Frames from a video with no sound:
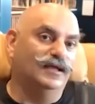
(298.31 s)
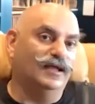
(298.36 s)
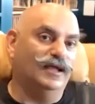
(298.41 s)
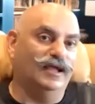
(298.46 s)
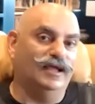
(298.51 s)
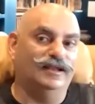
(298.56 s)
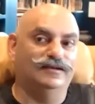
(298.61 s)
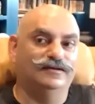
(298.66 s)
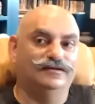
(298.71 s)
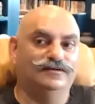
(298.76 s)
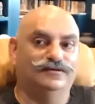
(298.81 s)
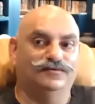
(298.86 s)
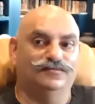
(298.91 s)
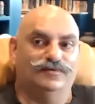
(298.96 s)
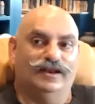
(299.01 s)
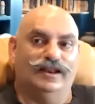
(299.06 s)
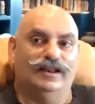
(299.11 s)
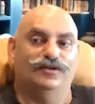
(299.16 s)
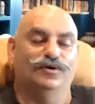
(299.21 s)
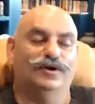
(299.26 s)
And
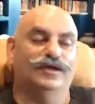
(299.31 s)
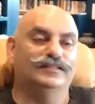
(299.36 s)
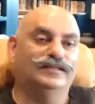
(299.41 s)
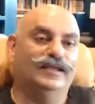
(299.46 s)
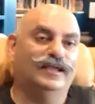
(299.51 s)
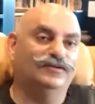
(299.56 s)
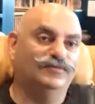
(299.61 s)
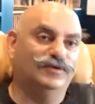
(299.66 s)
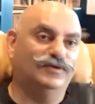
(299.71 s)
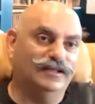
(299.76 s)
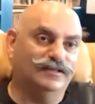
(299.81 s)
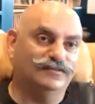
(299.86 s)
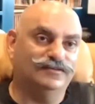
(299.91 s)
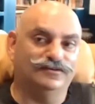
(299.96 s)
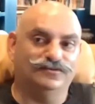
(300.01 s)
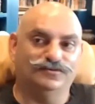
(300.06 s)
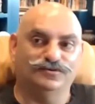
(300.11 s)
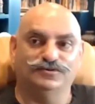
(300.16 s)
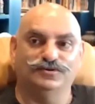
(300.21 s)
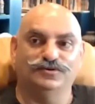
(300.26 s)
when I look at the Nvidia
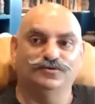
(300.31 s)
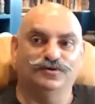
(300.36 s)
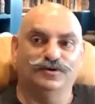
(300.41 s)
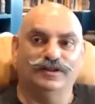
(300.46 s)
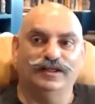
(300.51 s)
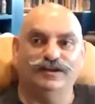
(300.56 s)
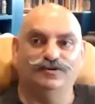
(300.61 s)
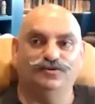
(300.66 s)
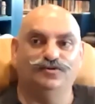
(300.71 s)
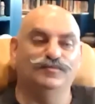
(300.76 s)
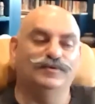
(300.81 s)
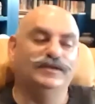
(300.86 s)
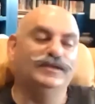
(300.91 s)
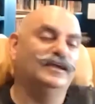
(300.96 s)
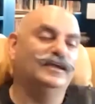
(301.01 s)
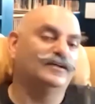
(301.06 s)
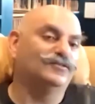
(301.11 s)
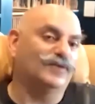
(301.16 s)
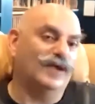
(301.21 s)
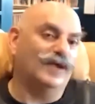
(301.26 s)
situation today, to
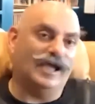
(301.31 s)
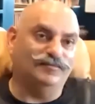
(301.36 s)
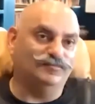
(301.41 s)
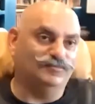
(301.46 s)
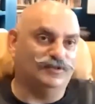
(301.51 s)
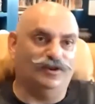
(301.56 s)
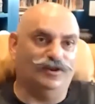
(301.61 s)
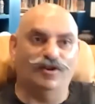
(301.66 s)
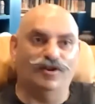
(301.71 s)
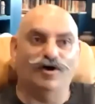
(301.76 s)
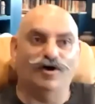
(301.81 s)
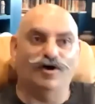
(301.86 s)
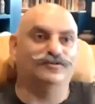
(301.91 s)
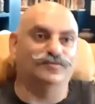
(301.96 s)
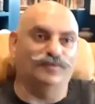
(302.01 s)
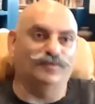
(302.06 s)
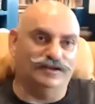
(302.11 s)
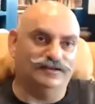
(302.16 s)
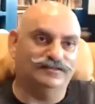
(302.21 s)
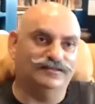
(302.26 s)
me, it rhymes a lot
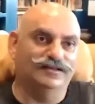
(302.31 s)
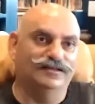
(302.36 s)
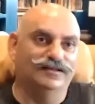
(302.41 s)
with